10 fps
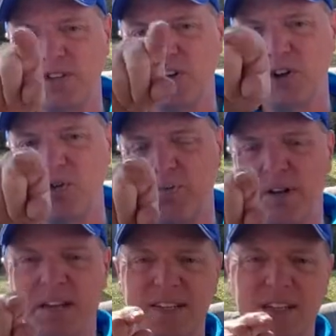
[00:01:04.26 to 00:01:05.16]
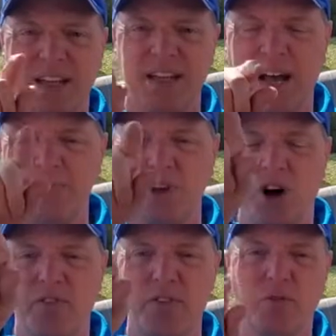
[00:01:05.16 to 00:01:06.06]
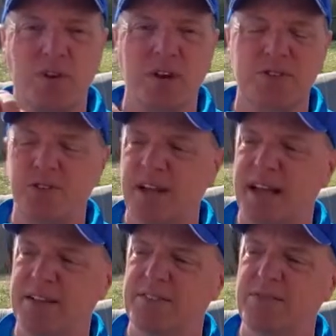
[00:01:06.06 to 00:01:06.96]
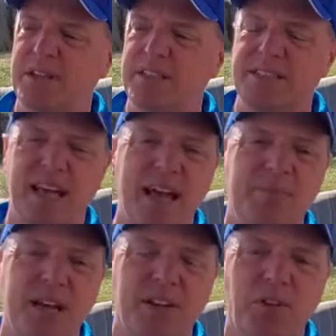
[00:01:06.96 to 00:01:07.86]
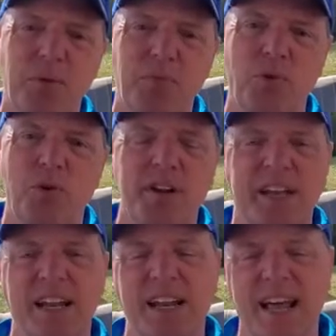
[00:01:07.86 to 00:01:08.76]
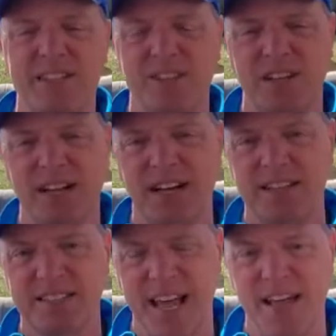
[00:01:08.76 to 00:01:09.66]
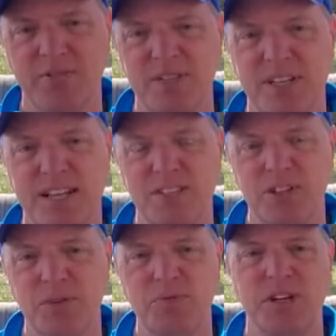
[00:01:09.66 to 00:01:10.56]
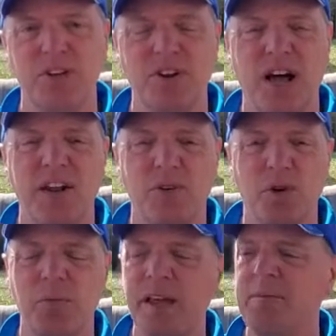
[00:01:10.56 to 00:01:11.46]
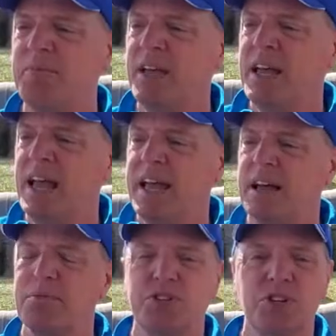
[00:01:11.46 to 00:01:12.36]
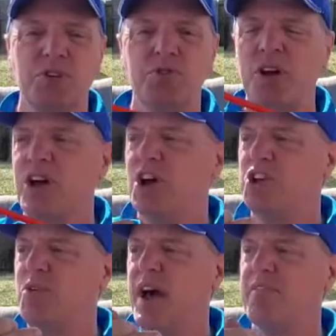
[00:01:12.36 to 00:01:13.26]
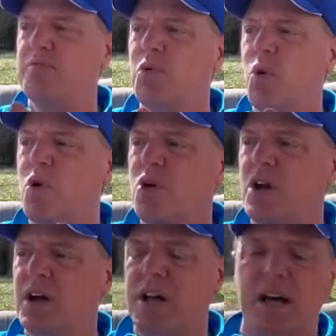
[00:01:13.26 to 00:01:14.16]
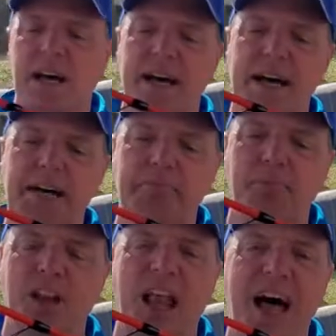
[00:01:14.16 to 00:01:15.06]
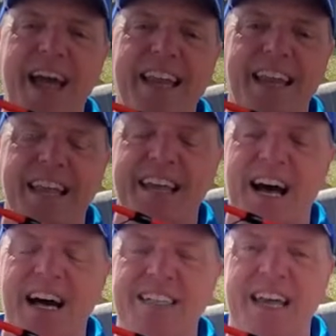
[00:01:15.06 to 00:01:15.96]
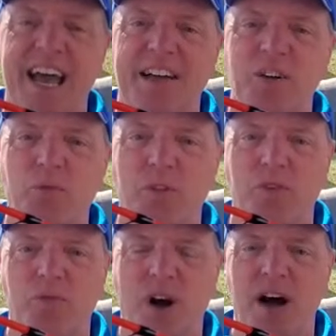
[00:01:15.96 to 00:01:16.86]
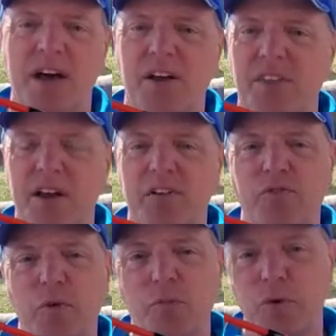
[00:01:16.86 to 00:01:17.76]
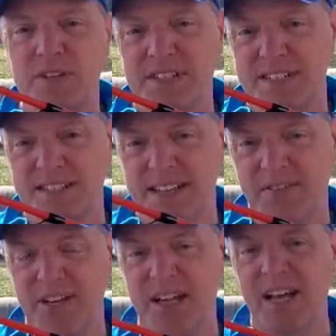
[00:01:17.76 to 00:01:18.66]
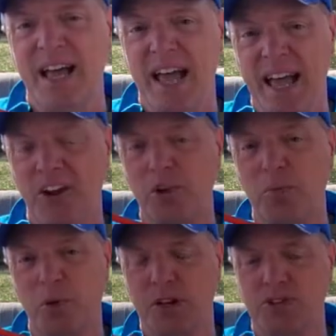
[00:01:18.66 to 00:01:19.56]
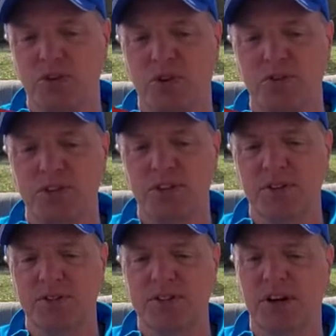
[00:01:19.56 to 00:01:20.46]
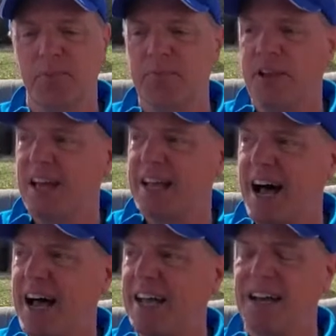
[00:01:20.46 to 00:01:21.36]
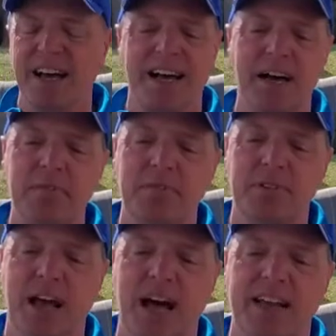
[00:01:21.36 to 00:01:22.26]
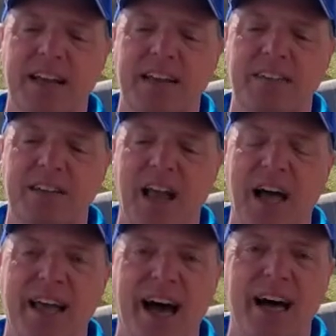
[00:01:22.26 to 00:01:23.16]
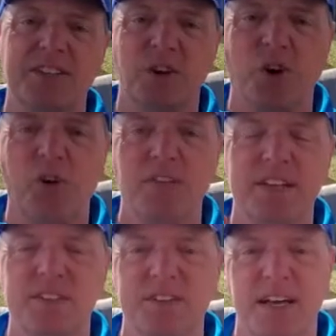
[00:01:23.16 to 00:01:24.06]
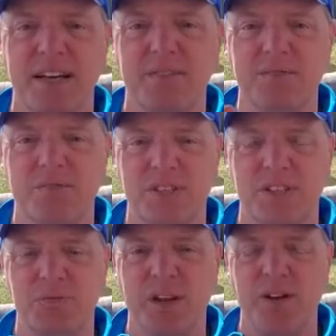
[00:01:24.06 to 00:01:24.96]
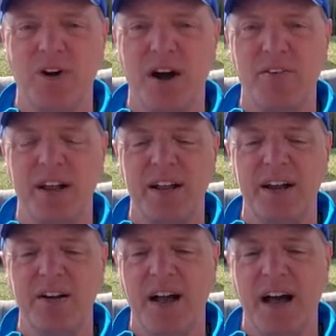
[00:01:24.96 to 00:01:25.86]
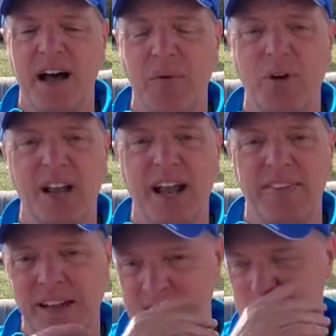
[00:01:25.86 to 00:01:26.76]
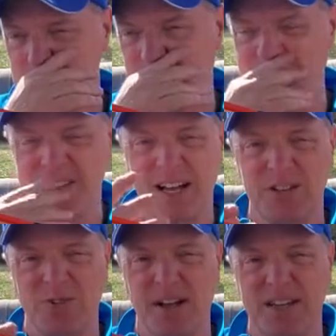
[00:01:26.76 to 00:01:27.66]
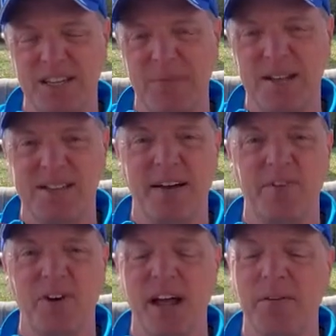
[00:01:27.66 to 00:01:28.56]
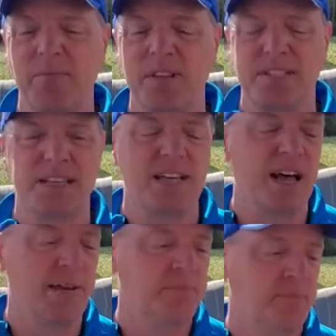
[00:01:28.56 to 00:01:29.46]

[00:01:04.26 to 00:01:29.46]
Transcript: to loop as it comes off of the reel, so it tames that a little bit more, and you get less tangles and less loops in your line normally. And number 2, you have more line in contact with the rod, therefore more sensitivity and a little more control too. So 9 line guides on this this spinning rod right here. I really like that, because usually on this size rod you see about 7 or 8, but this has 9.